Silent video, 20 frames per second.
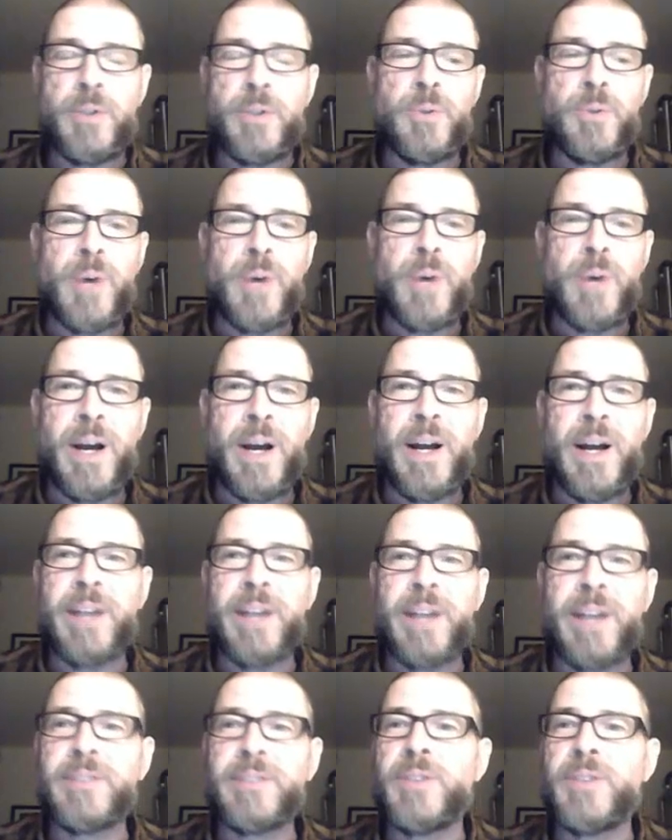to
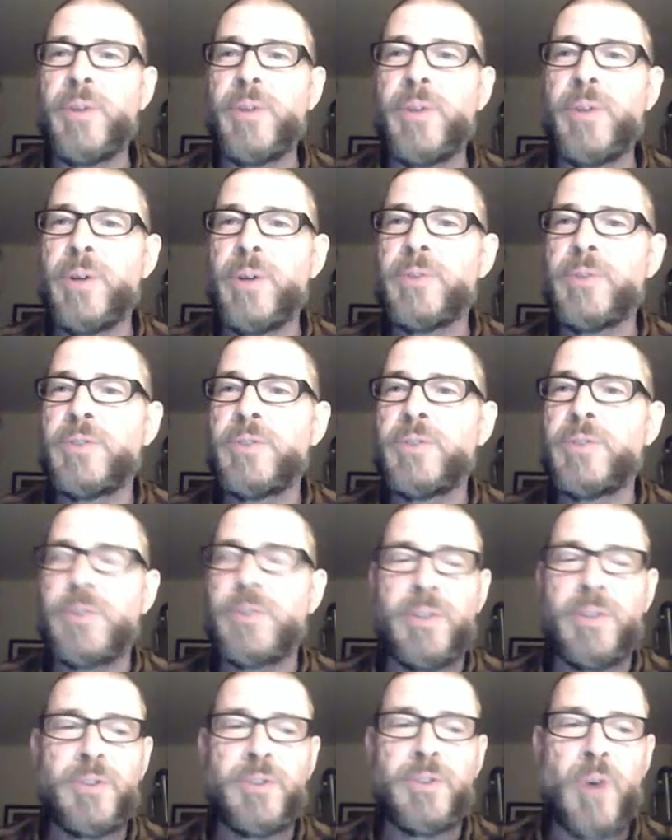see those.
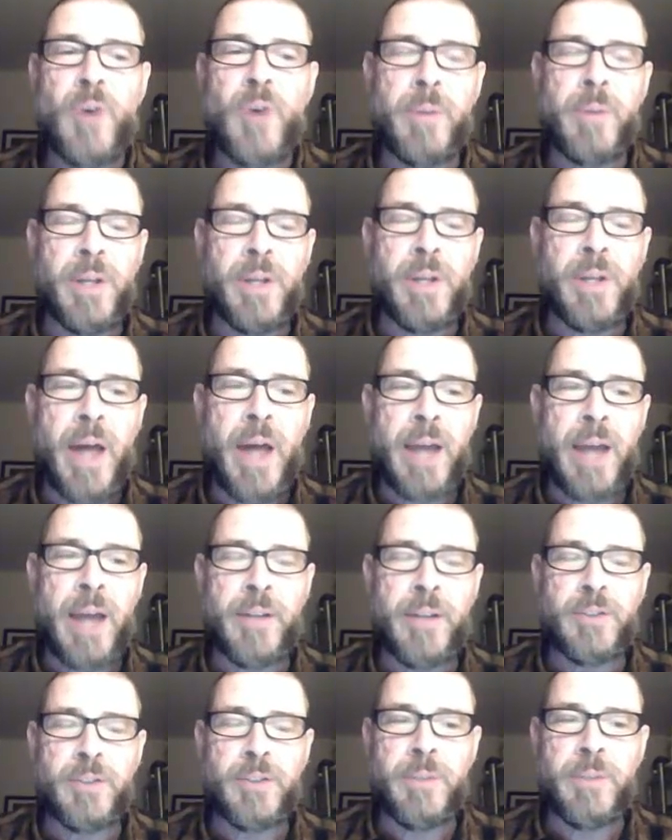So I'm glad
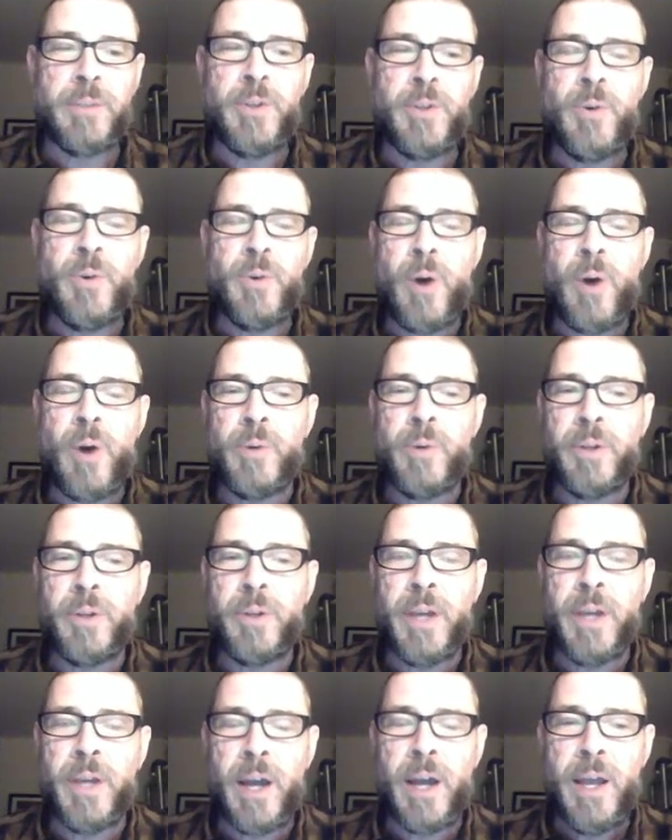that some of you are
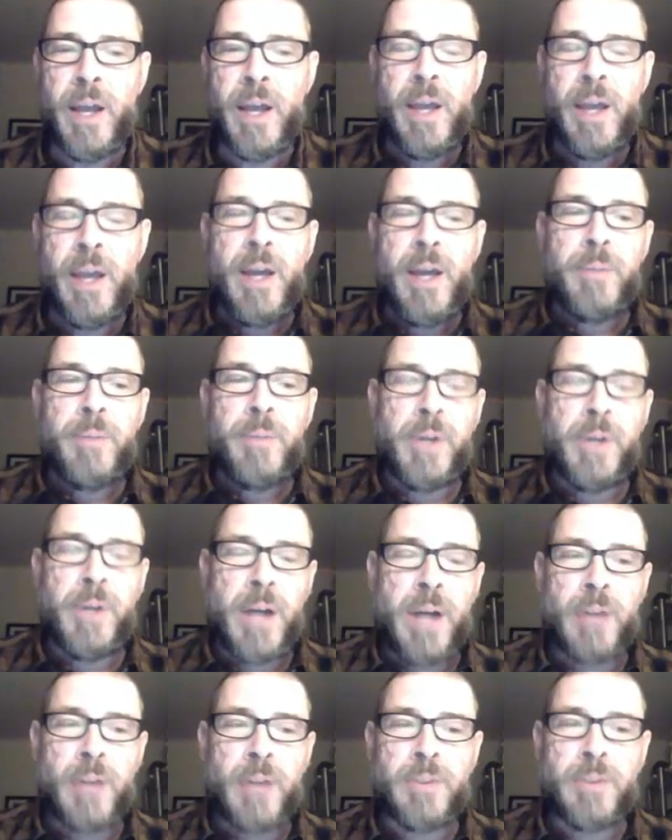really putting
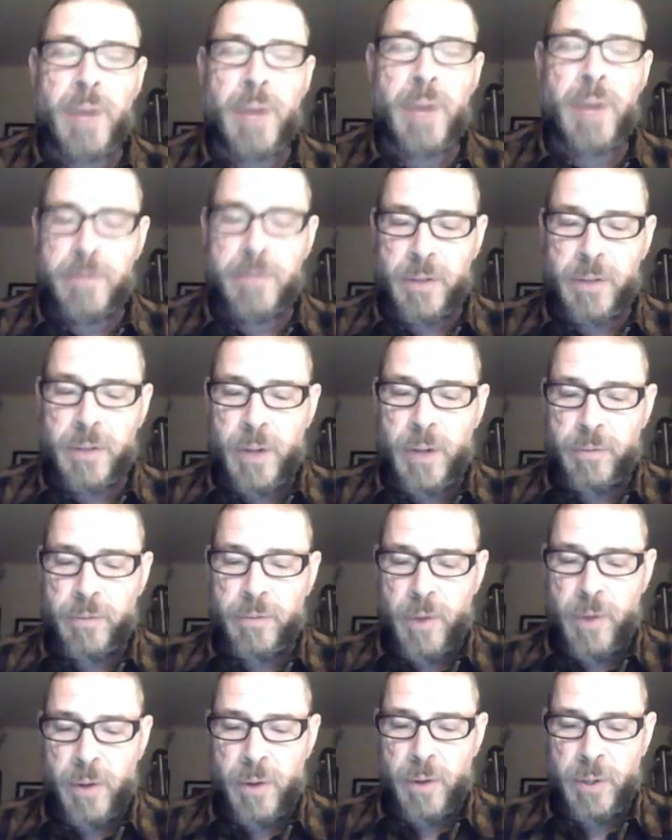out some effort there
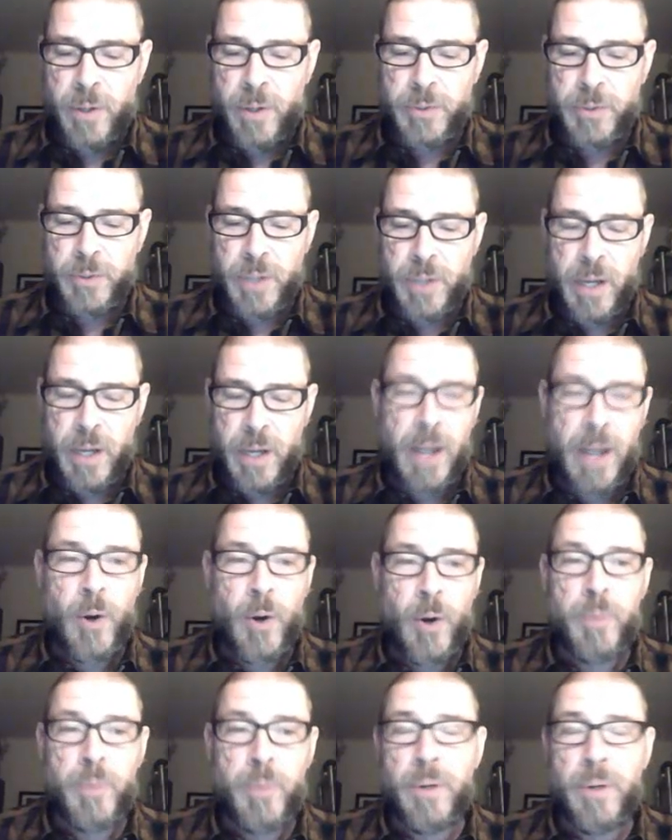for those, and I
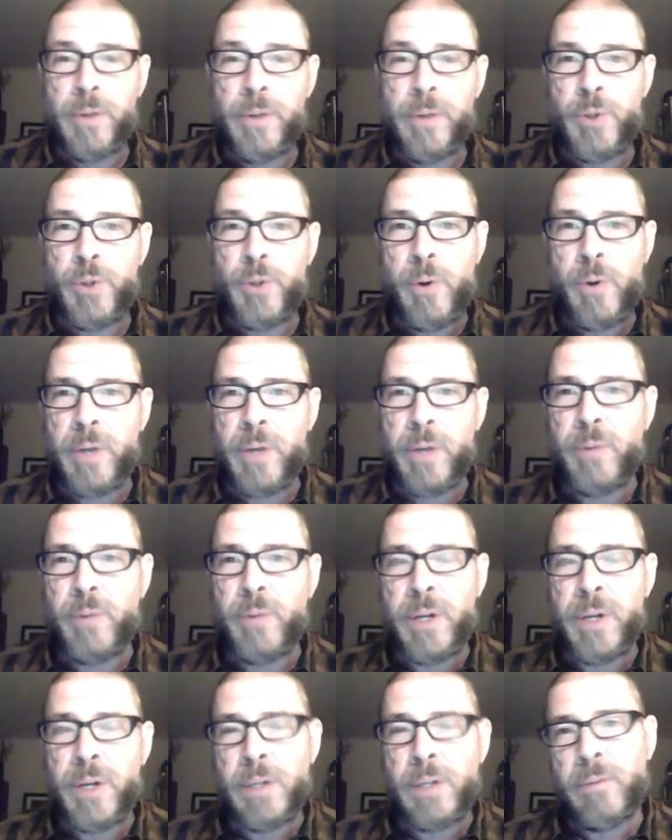hope you're enjoying
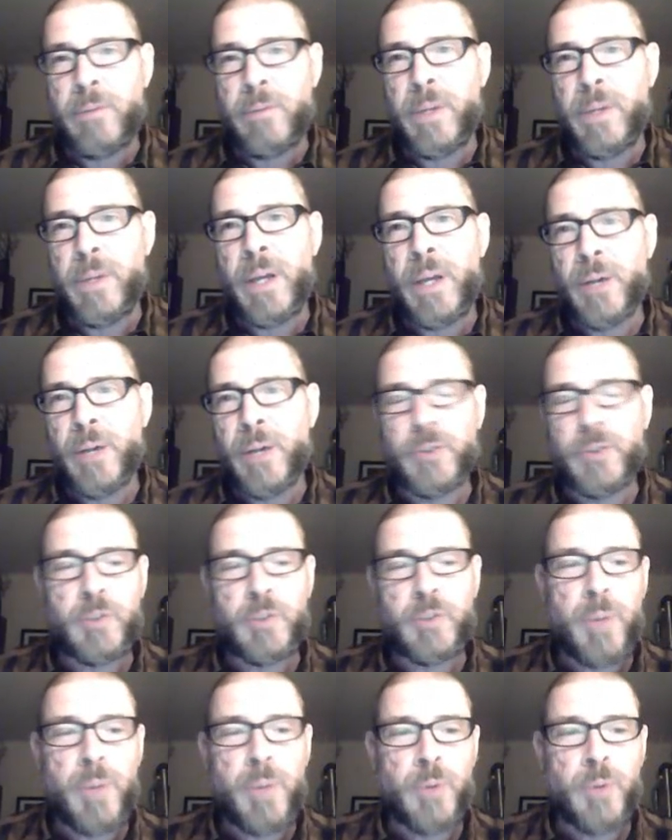reading everybody
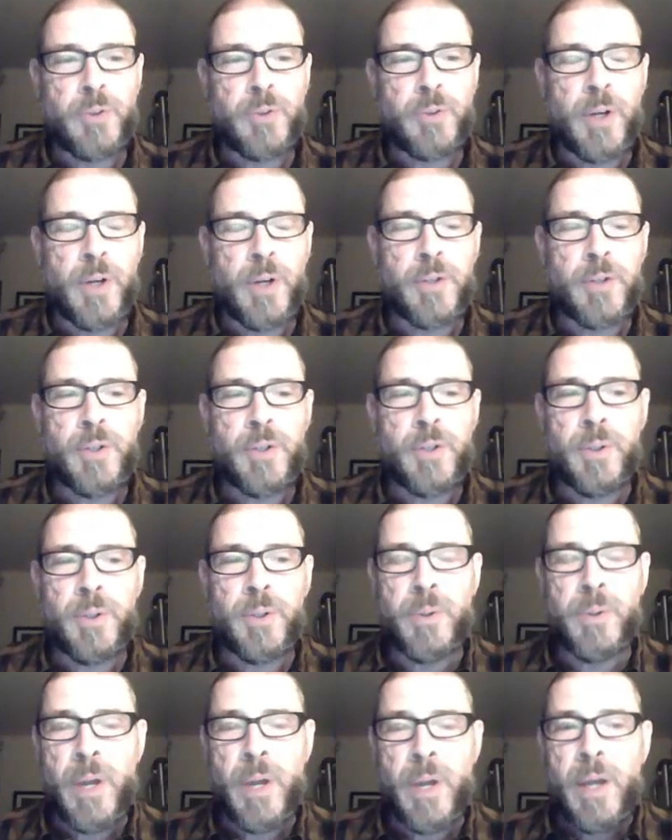else's posts there
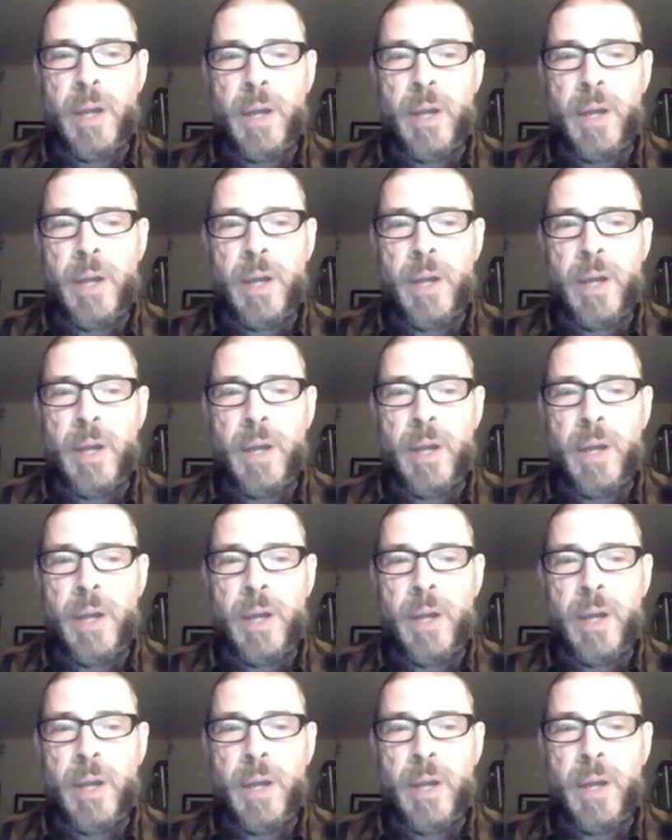too.